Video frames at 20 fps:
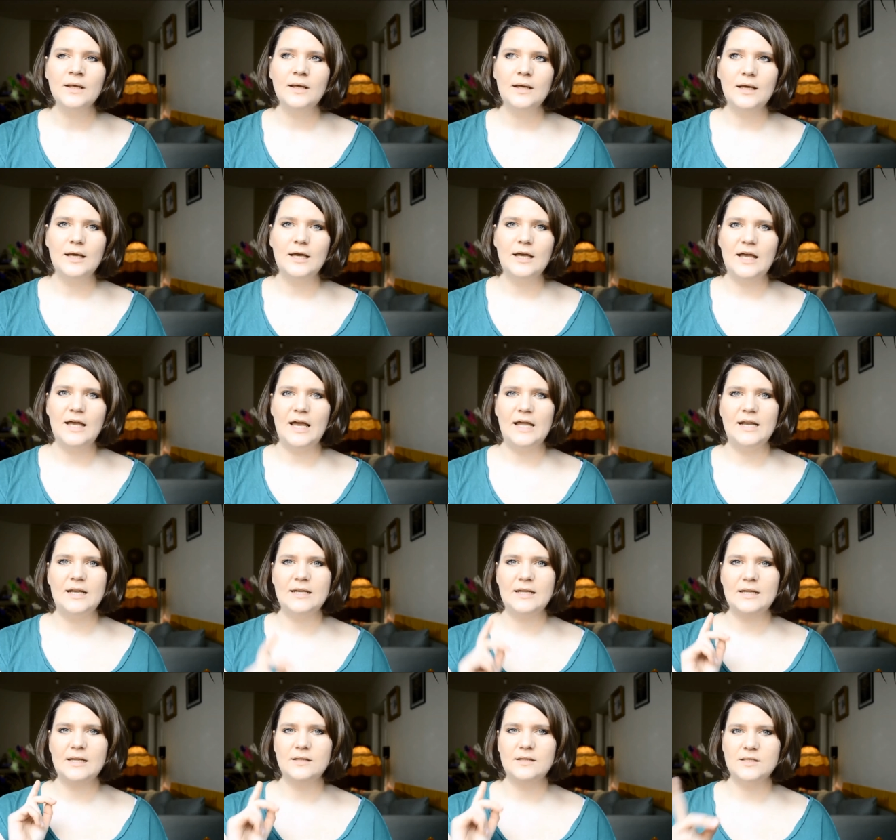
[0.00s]
uh,
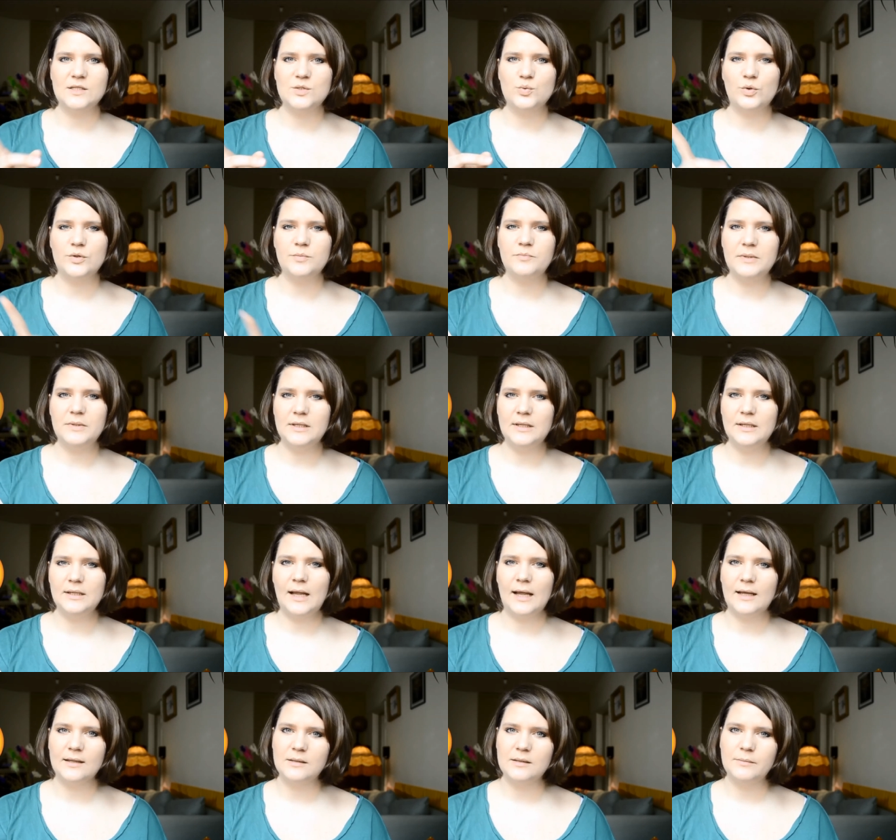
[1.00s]
and this would be
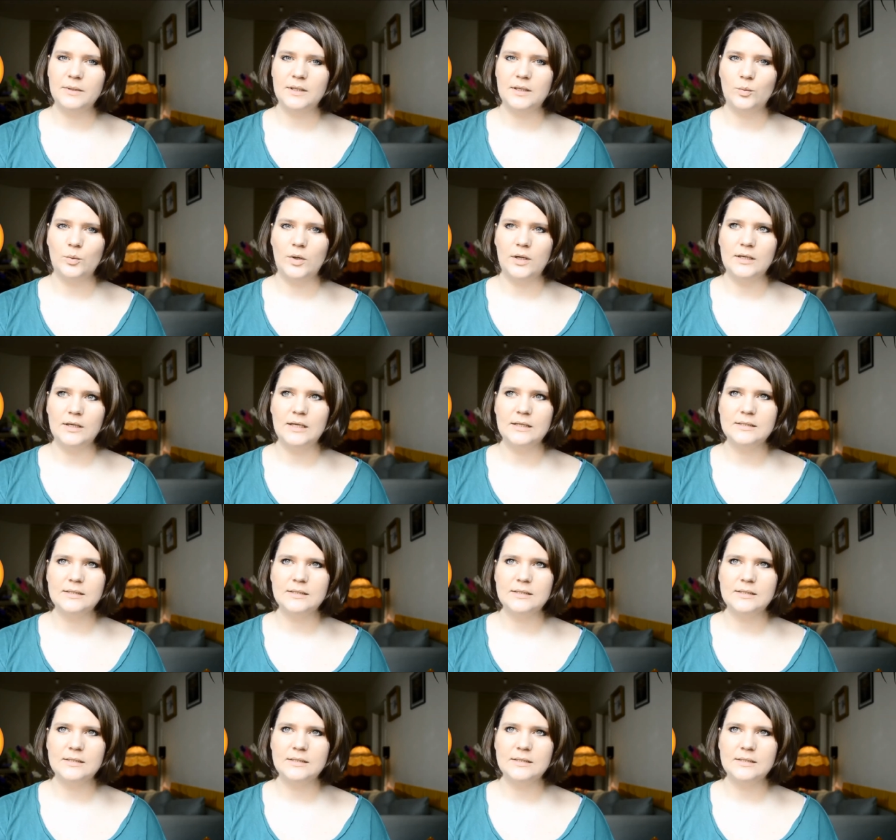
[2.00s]
like the middle one.